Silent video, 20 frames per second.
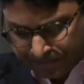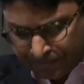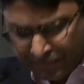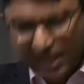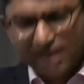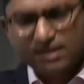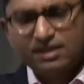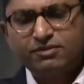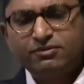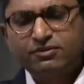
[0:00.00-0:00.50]

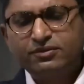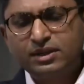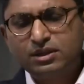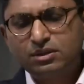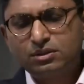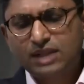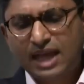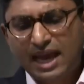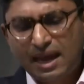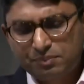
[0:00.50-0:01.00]
And they
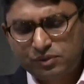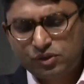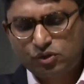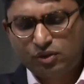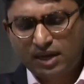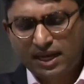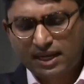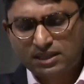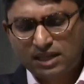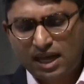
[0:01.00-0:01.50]
feel
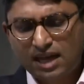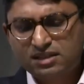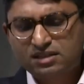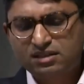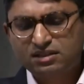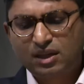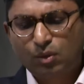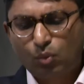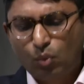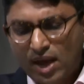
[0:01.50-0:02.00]
abstract until
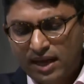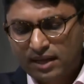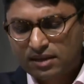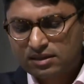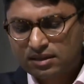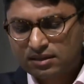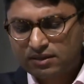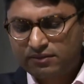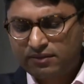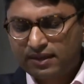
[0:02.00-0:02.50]
they whack us
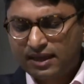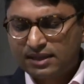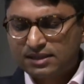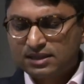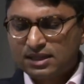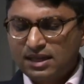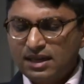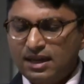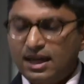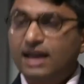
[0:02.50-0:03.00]
in the face,
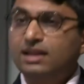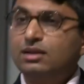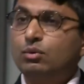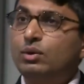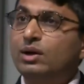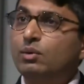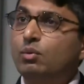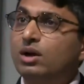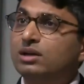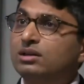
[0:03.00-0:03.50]
and then
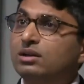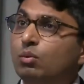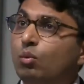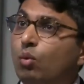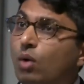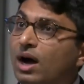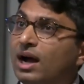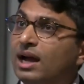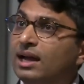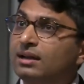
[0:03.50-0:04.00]
we wonder
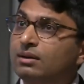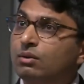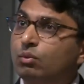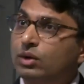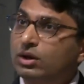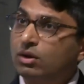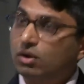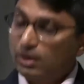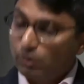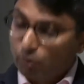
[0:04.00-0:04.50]
why we
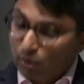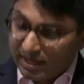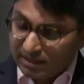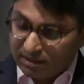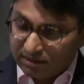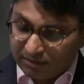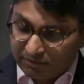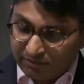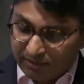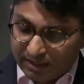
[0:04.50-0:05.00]
got whacked
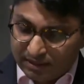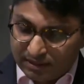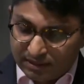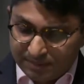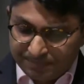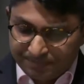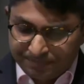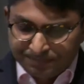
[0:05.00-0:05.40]
in the face.